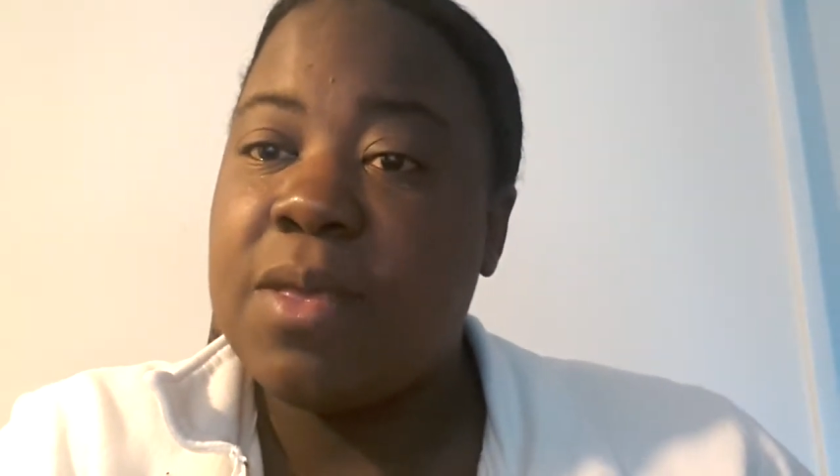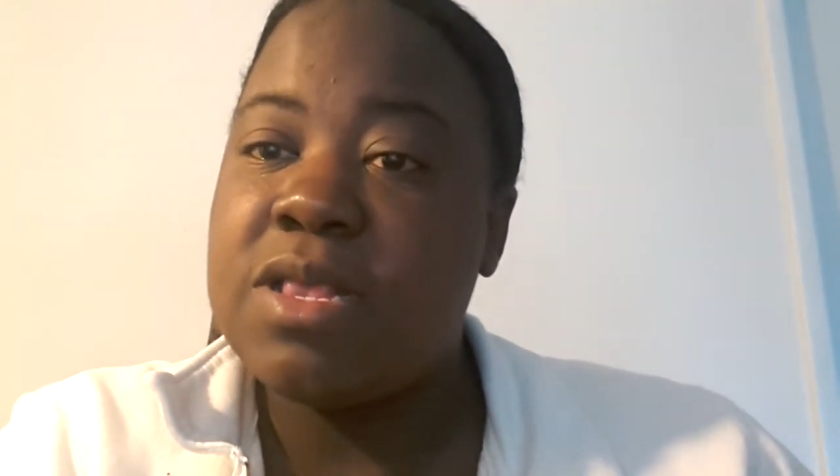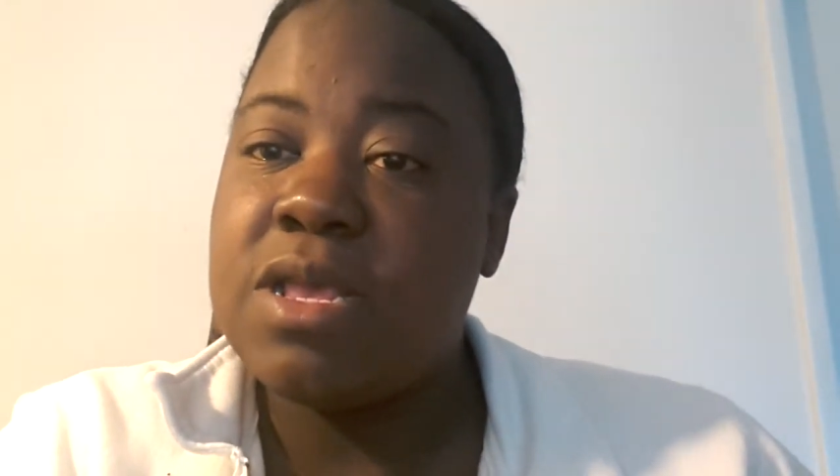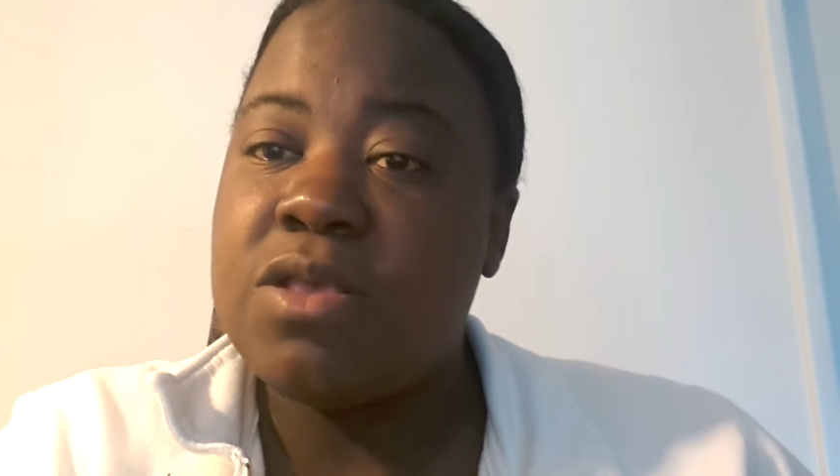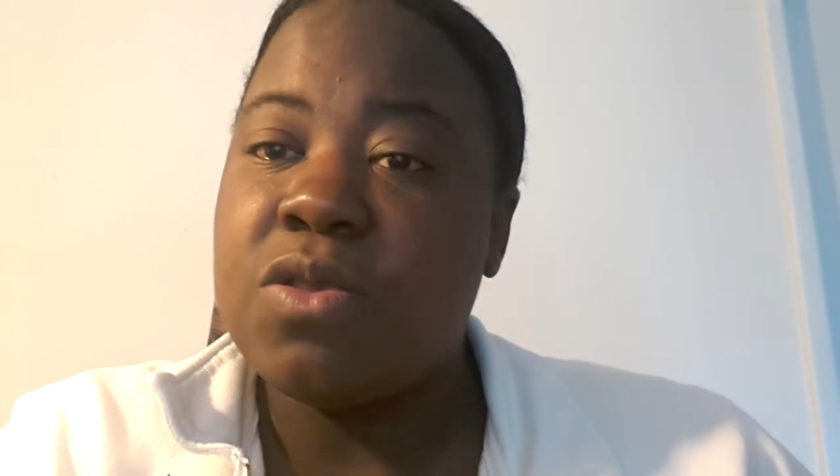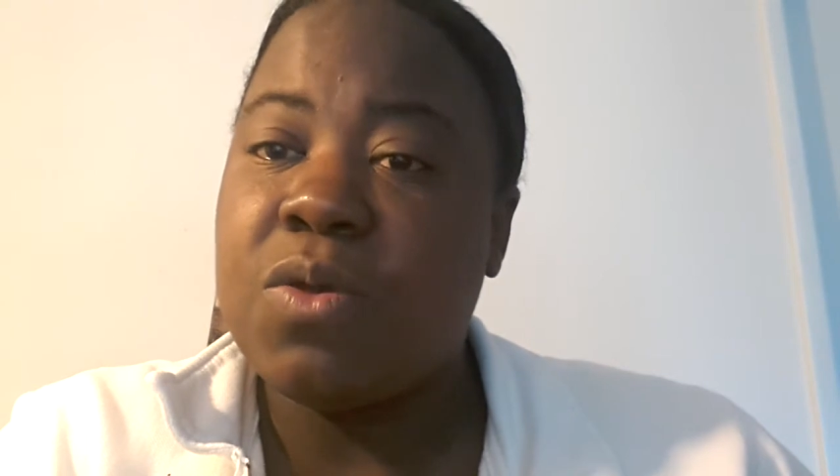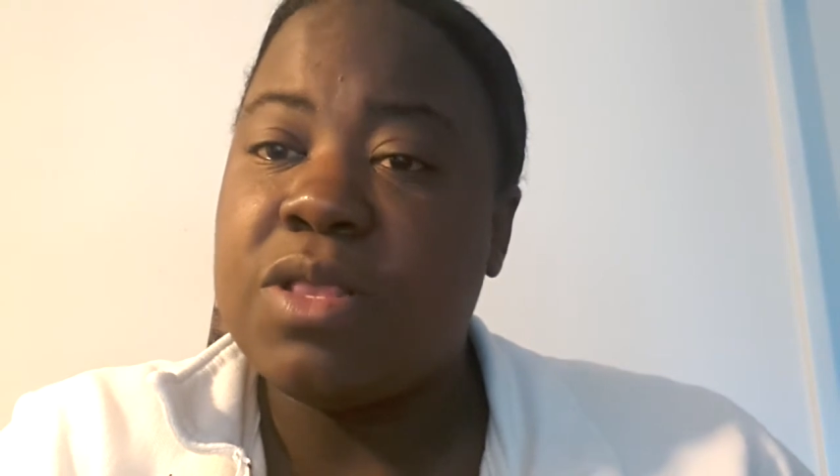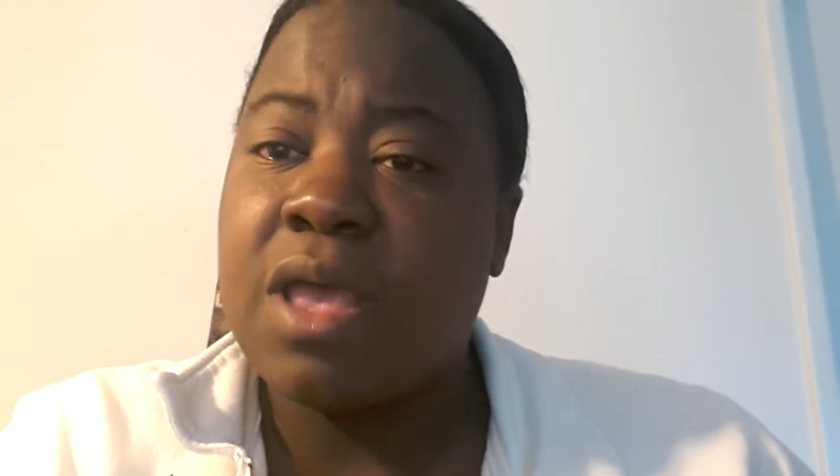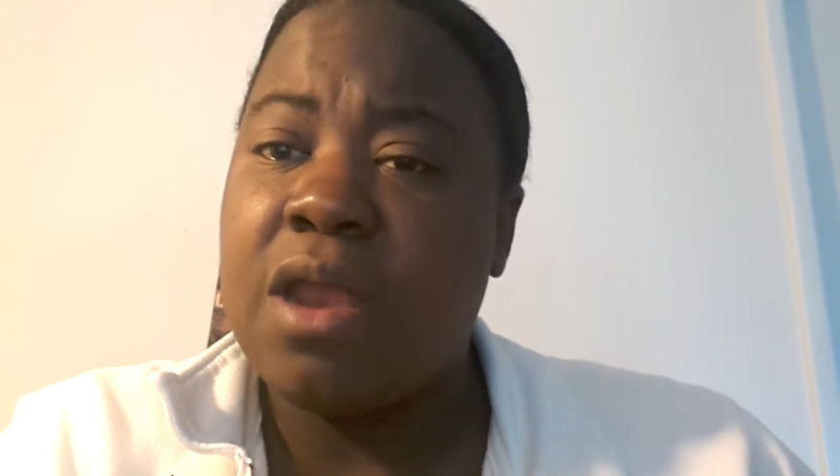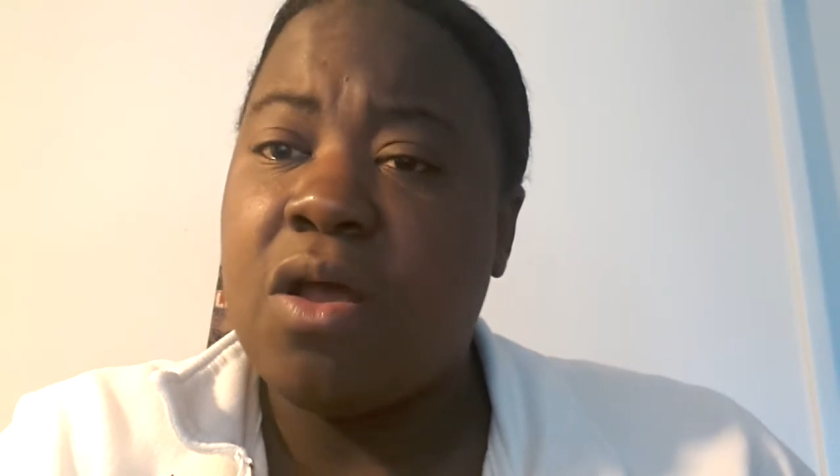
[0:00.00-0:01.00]
busy, so
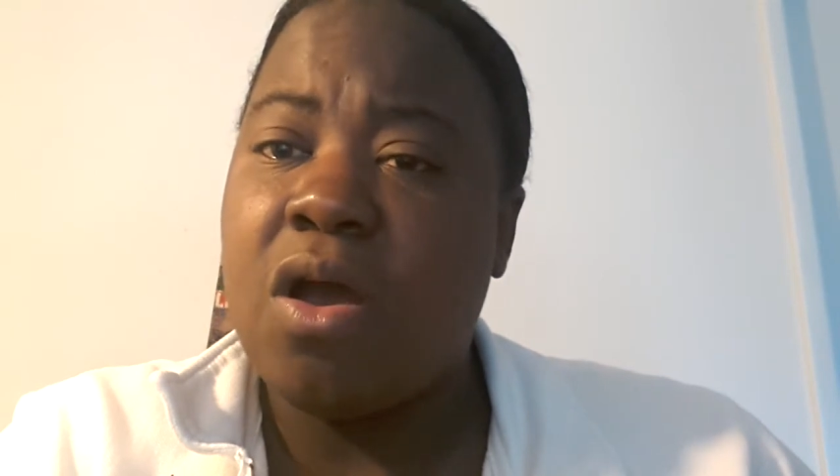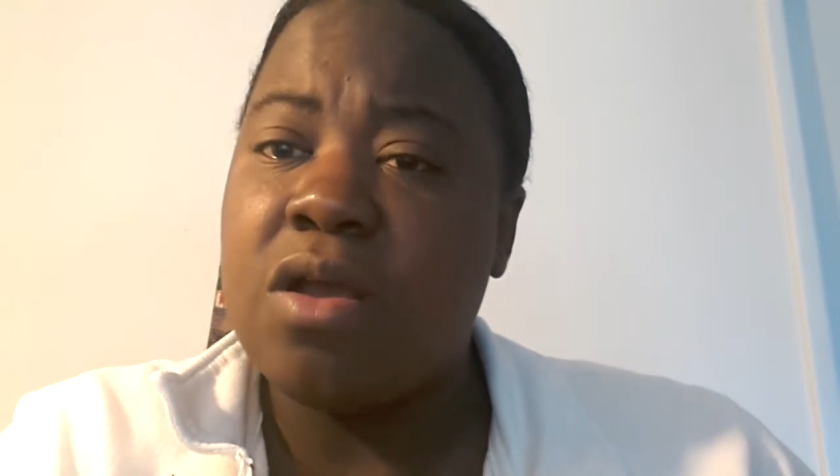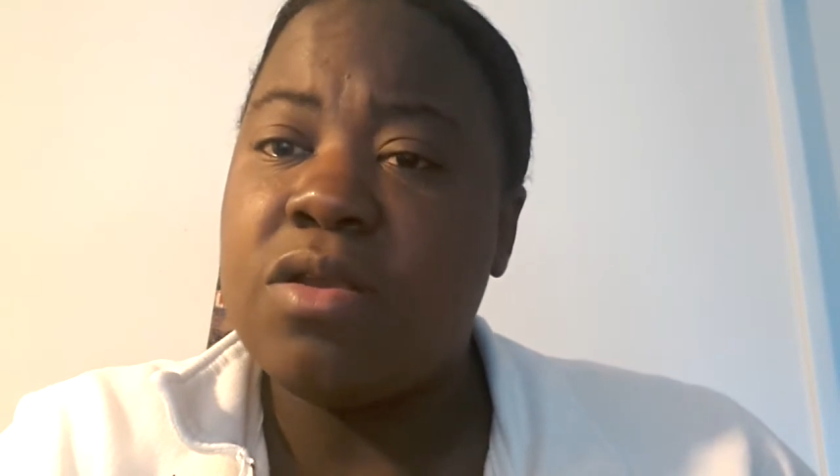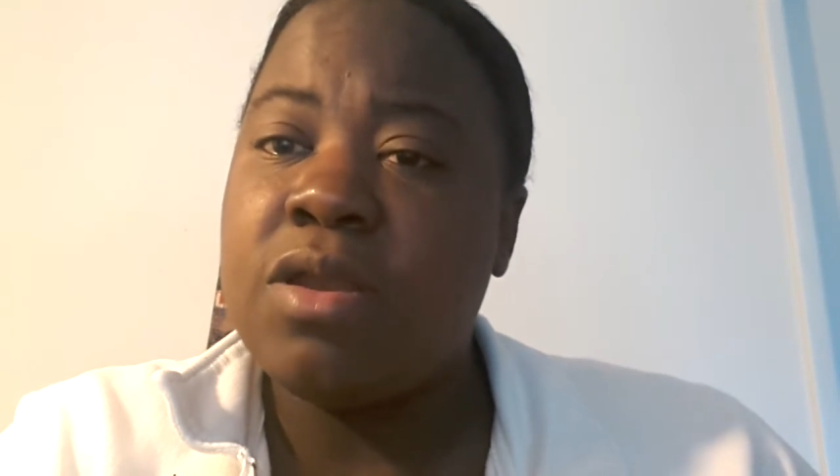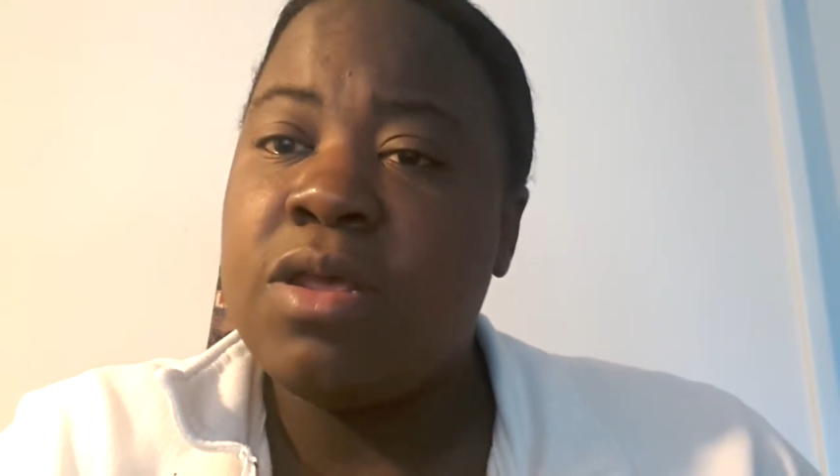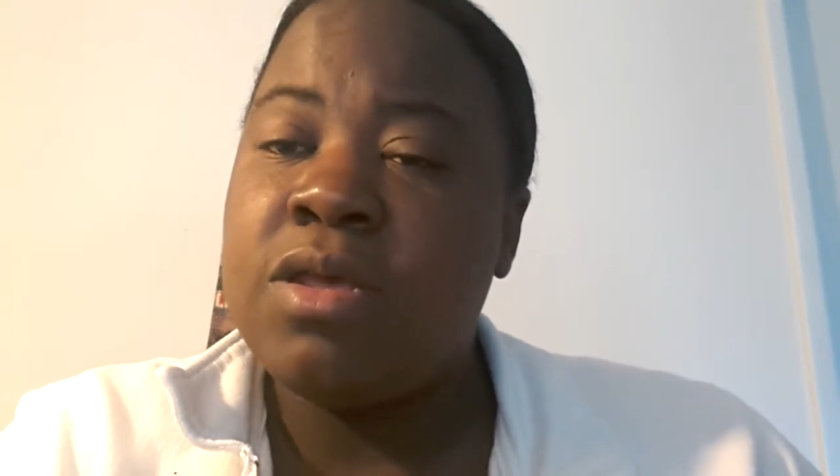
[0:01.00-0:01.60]
it's kind of hard